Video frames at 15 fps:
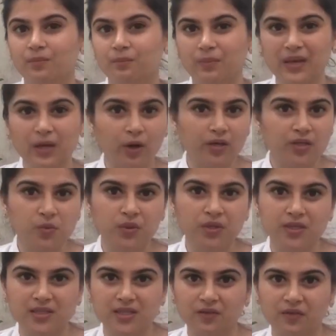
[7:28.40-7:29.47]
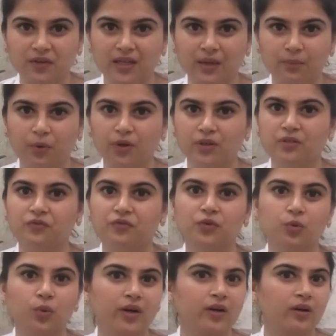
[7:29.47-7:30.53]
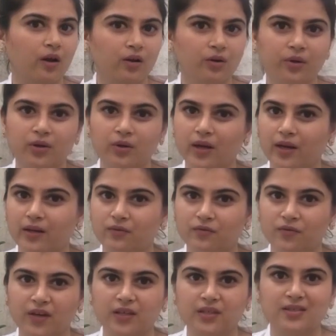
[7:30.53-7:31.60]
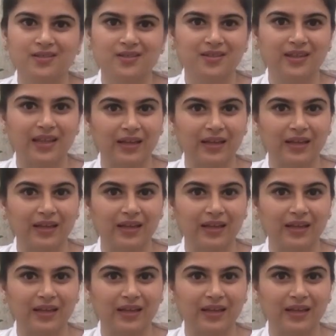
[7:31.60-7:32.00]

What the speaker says: Be honest with yourself at that point. If you are not going to get it fixed,